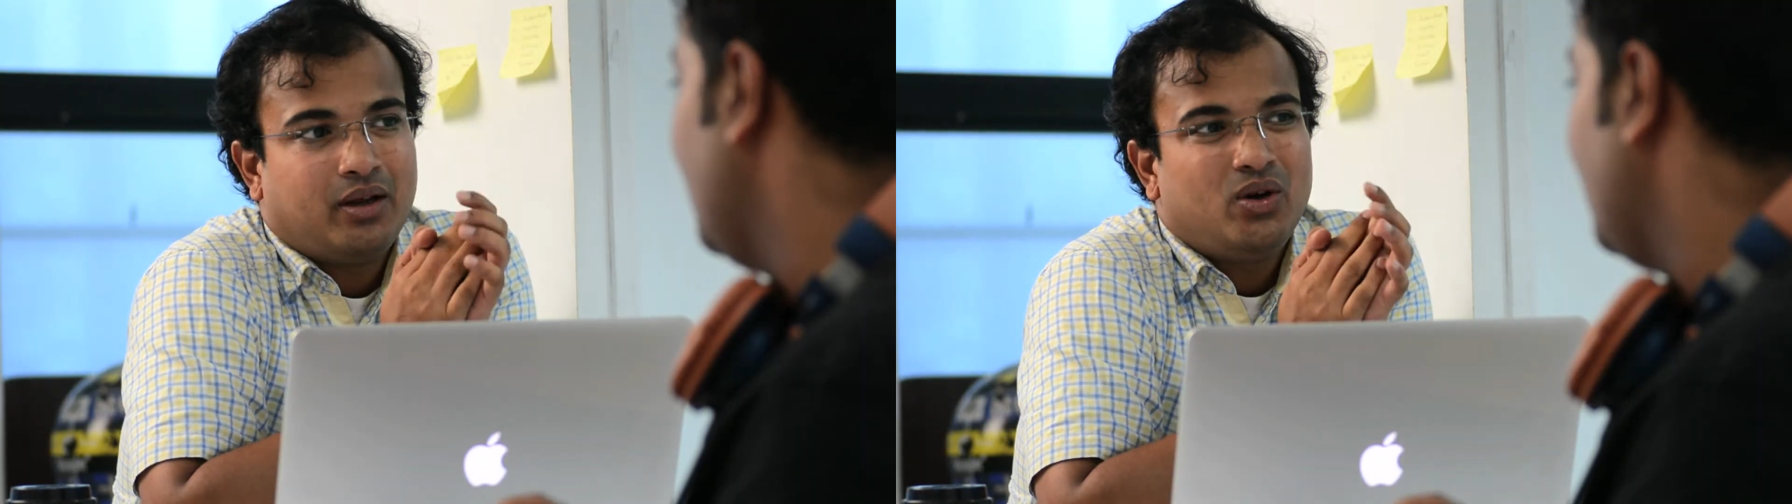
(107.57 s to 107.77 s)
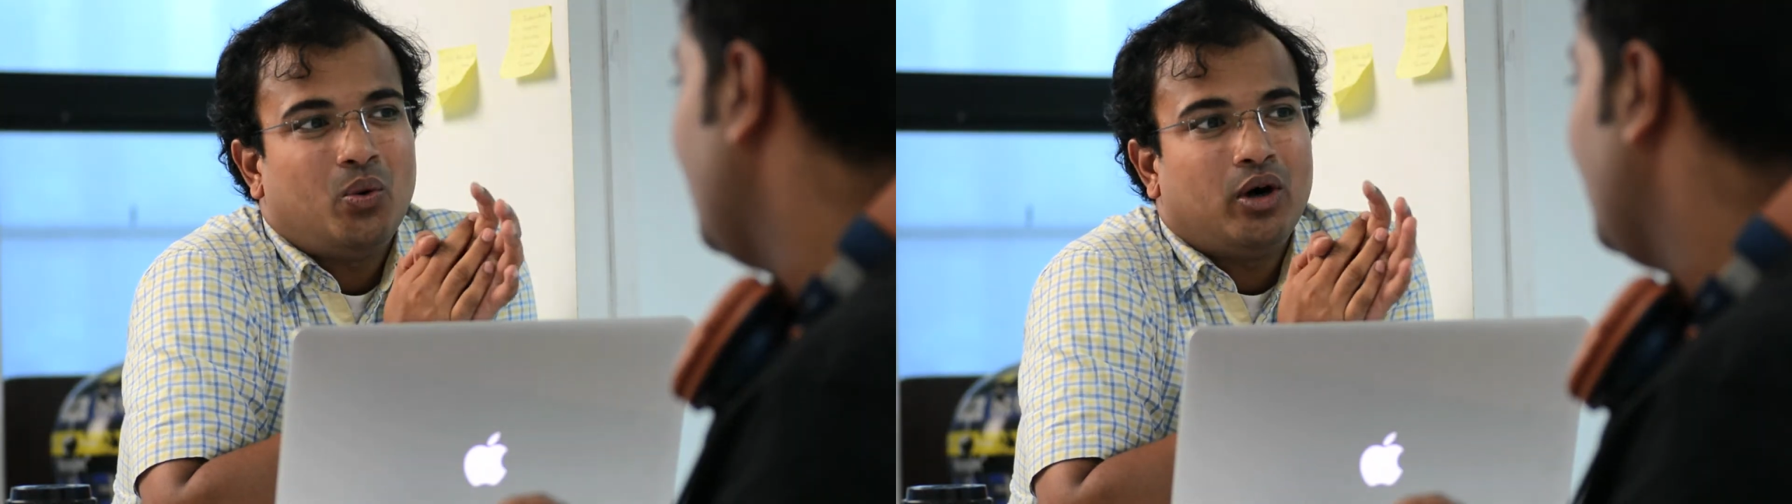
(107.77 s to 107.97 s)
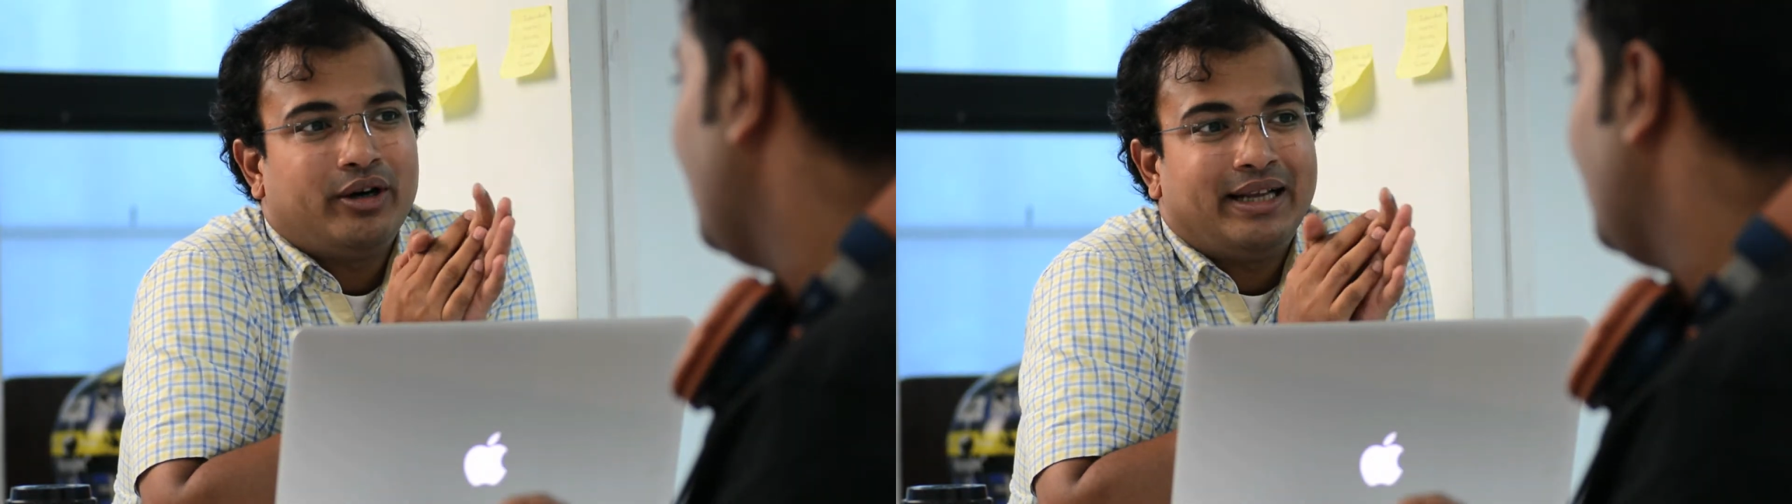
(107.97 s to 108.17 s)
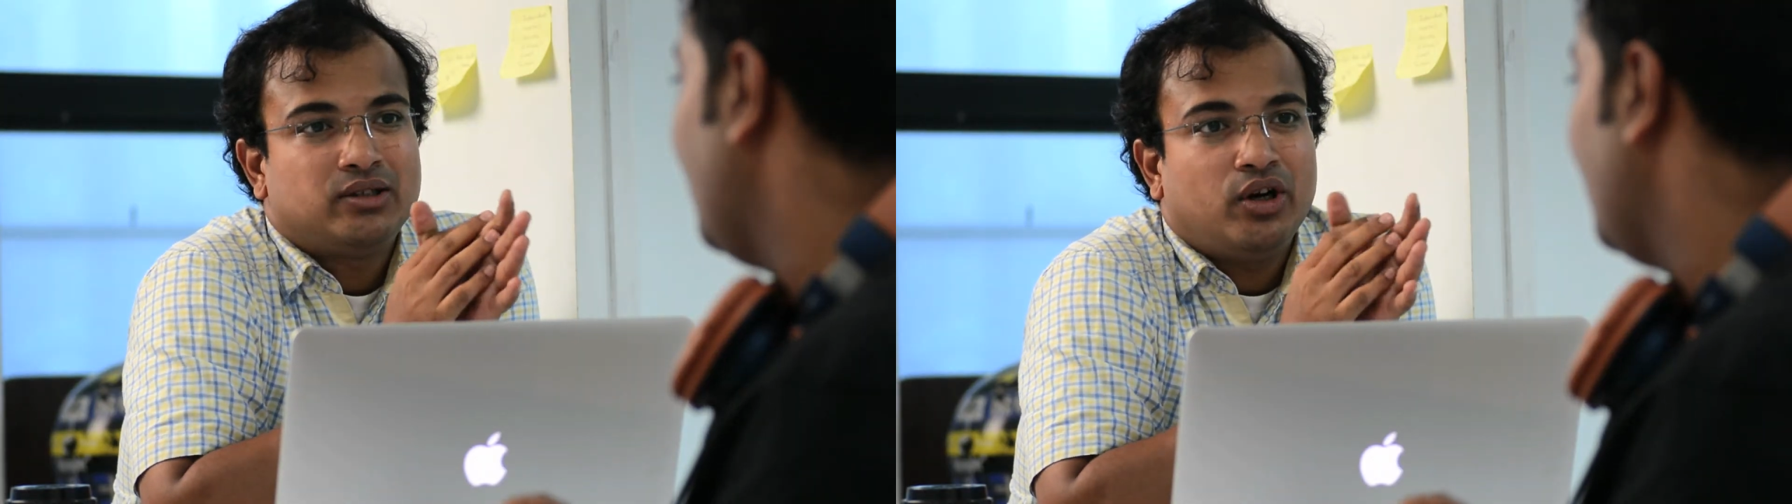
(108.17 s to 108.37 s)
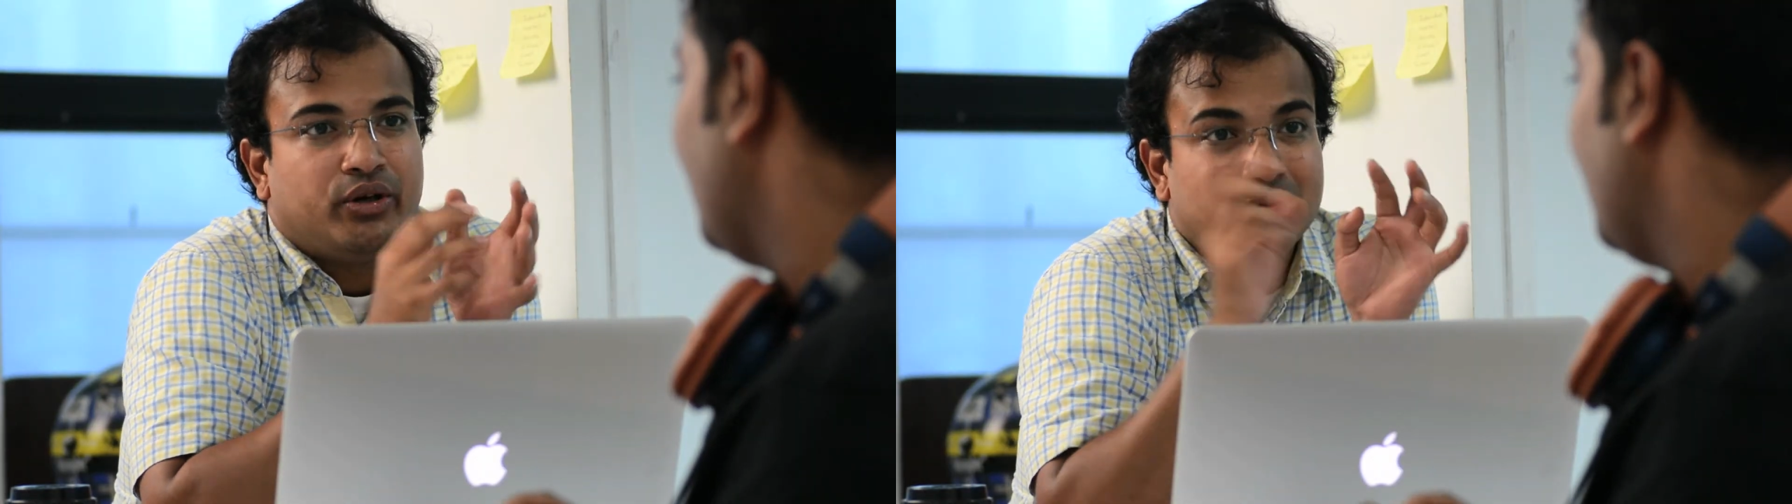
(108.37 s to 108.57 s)
You know what? Let's
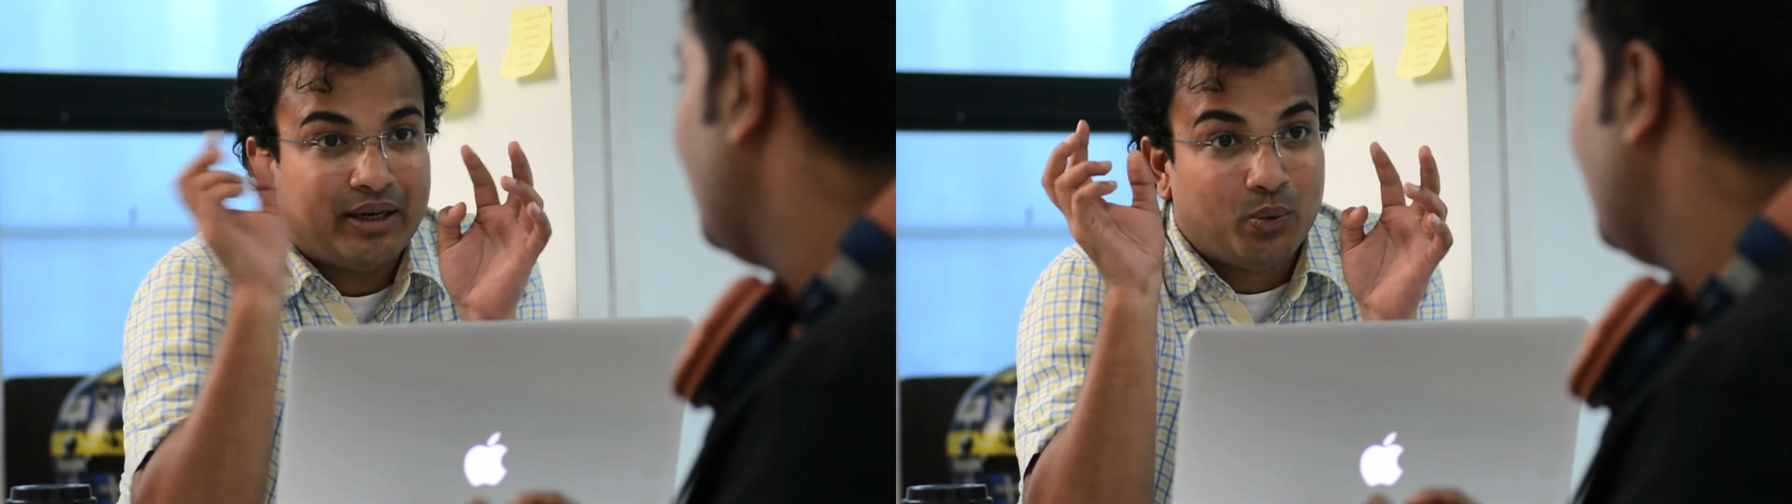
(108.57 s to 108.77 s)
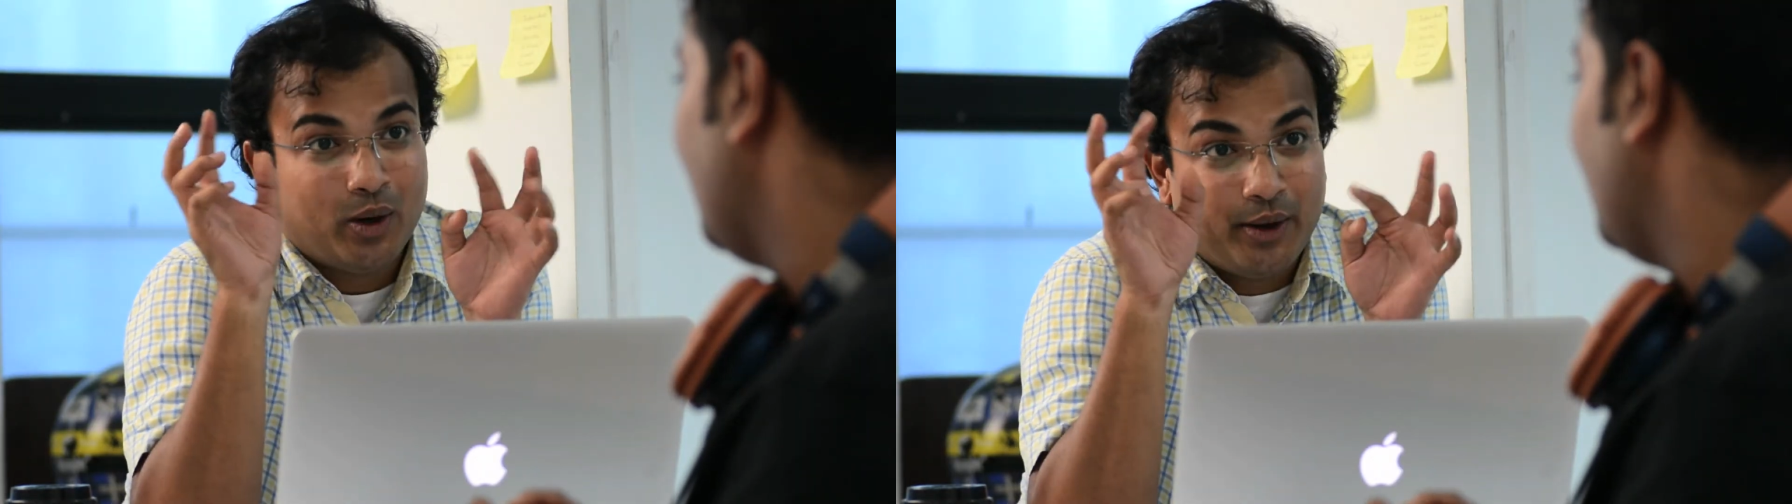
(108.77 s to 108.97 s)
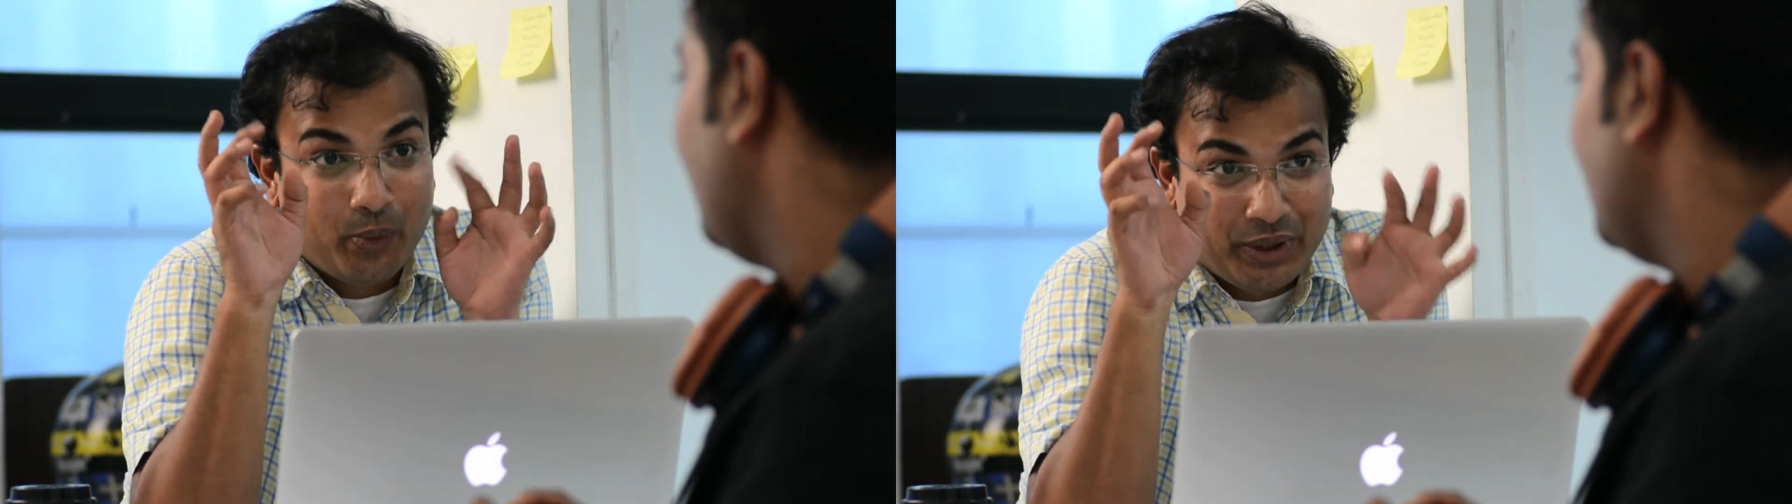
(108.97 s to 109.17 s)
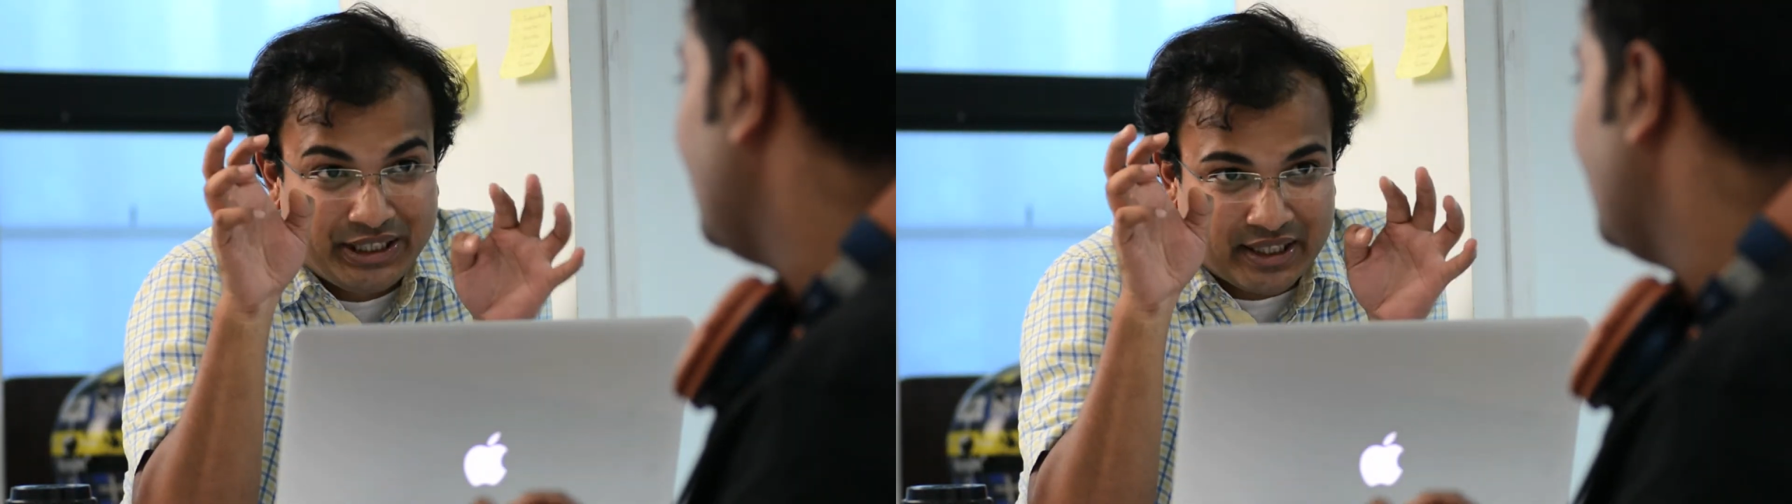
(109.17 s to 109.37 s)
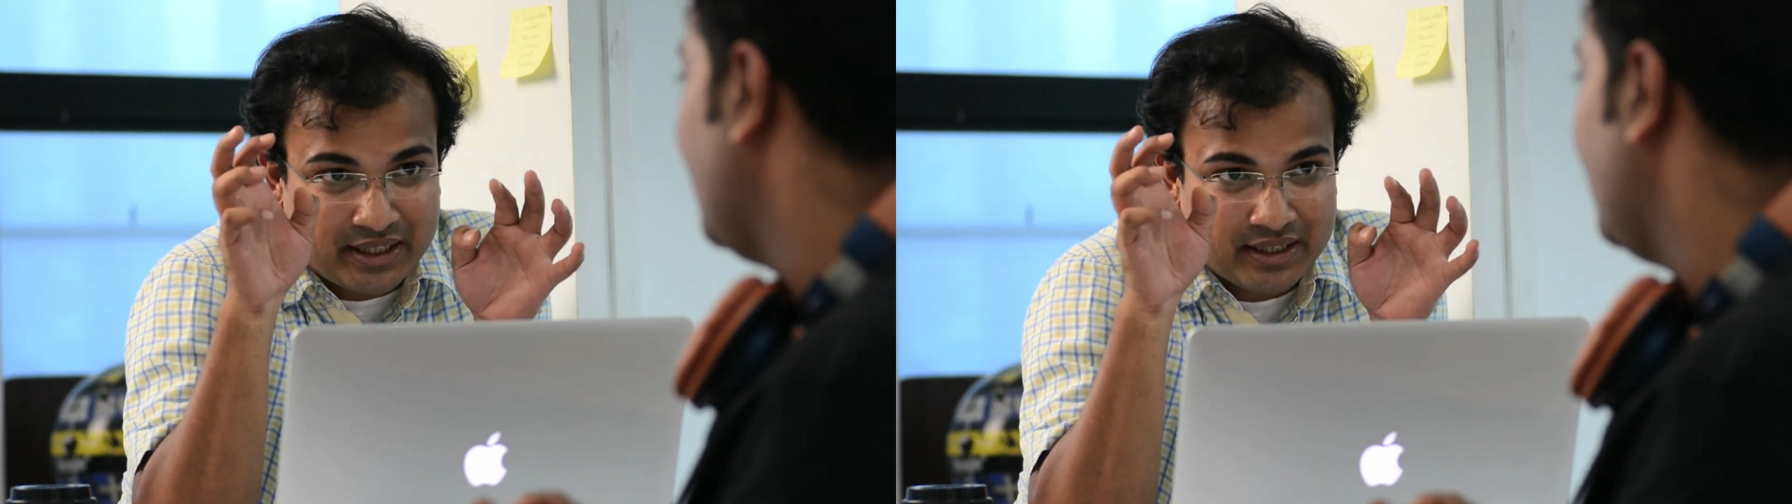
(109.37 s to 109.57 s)
not use that word
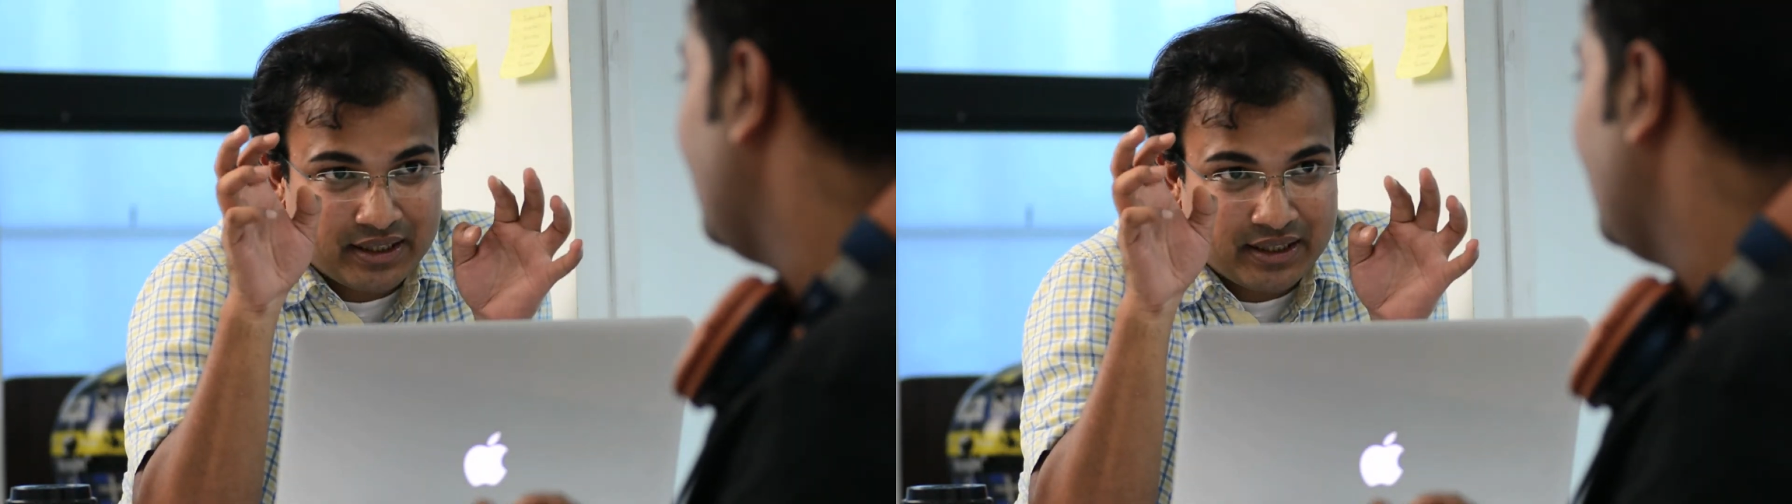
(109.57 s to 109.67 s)
vision